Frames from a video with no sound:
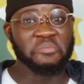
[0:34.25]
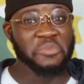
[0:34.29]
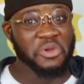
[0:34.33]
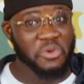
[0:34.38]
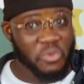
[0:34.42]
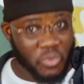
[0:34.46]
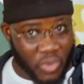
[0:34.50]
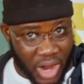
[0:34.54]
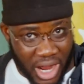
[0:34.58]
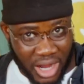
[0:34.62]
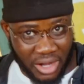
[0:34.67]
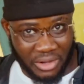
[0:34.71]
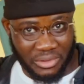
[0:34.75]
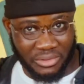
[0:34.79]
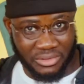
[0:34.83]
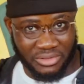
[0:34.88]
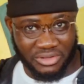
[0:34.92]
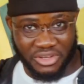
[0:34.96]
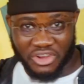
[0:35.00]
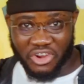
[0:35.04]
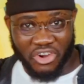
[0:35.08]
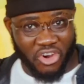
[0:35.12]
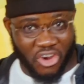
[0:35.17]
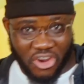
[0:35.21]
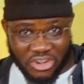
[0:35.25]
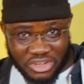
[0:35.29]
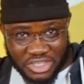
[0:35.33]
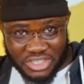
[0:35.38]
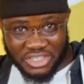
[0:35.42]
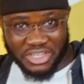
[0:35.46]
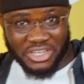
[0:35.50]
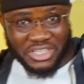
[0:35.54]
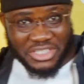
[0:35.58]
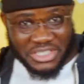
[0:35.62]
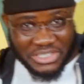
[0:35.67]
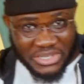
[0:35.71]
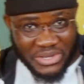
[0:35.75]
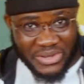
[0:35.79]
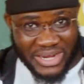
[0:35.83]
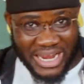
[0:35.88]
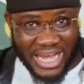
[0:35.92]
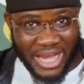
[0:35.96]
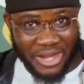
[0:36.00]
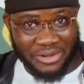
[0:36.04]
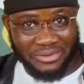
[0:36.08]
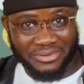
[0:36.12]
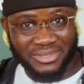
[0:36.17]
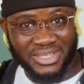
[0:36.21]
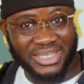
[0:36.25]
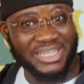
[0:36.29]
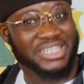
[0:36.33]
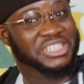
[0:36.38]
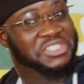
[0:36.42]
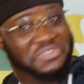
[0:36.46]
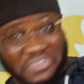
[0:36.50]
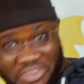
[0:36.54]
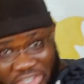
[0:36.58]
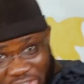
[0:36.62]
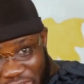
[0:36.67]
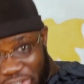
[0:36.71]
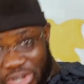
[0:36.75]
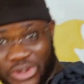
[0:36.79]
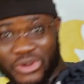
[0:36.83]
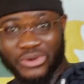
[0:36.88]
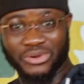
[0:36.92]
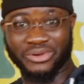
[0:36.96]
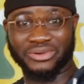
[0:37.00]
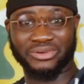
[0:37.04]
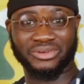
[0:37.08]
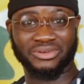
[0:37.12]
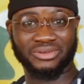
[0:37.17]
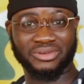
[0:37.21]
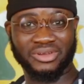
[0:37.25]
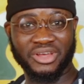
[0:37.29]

Meanwhile, all you just saw now is for show.